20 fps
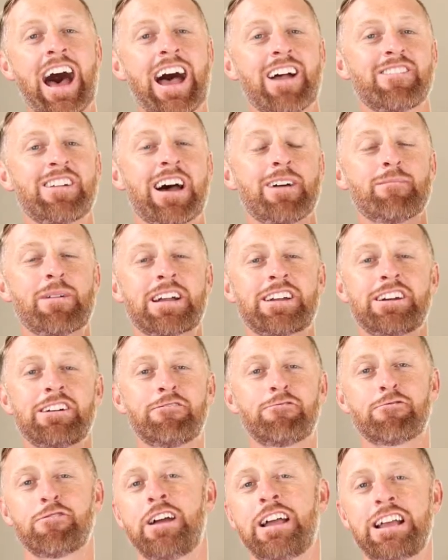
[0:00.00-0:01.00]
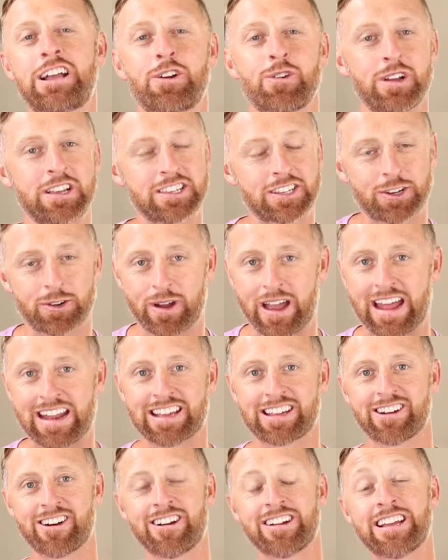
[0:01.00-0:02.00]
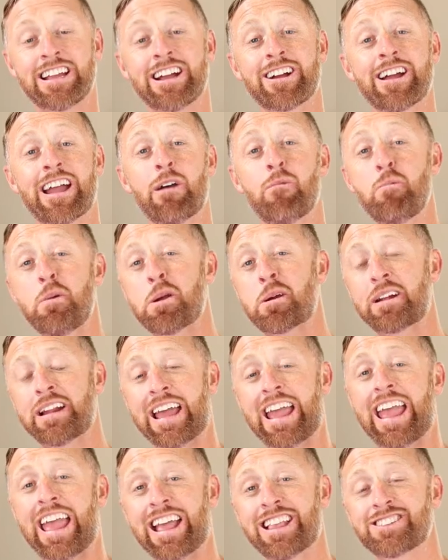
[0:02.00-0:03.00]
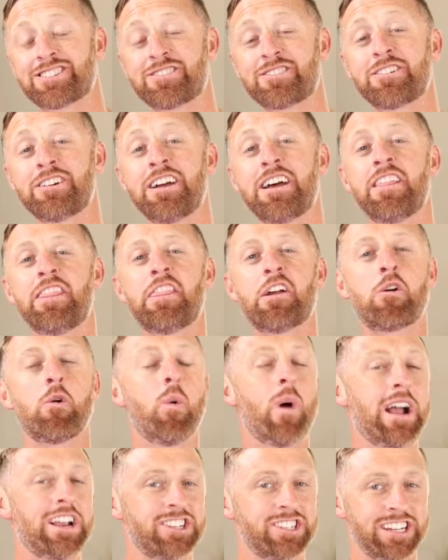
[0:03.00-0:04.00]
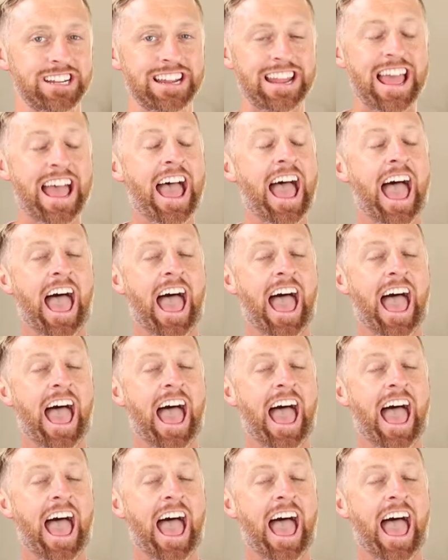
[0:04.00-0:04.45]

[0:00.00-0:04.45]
I've got my good friend Chris Craddock on here, and we're going to answer the question,